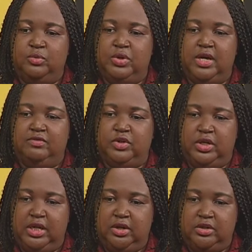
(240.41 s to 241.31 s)
would have
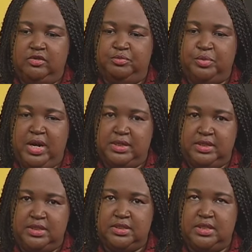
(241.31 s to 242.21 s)
done a lot of
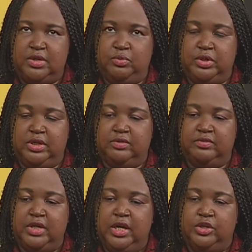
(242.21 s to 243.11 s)
practice. They would have
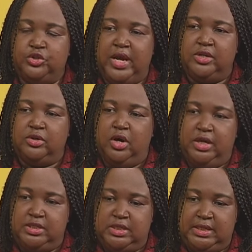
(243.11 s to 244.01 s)
tried to
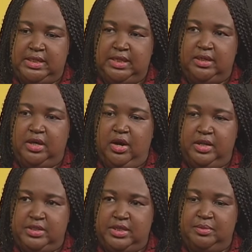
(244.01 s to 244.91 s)
consolidate the
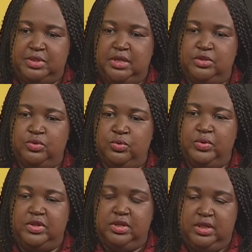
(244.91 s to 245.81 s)
concepts. And so
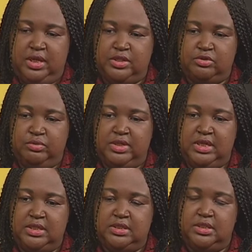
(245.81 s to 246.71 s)
within the next 3
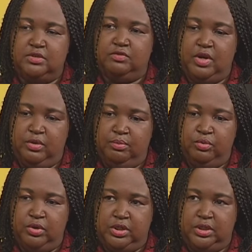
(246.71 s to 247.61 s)
days, it is very
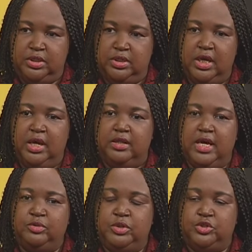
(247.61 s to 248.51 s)
important
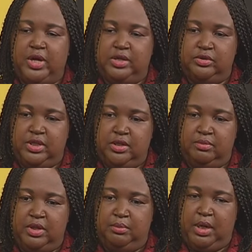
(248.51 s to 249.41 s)
that we try to
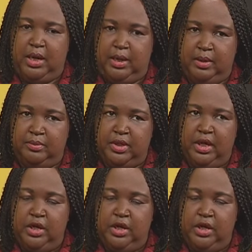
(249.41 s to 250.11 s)
keep them calm.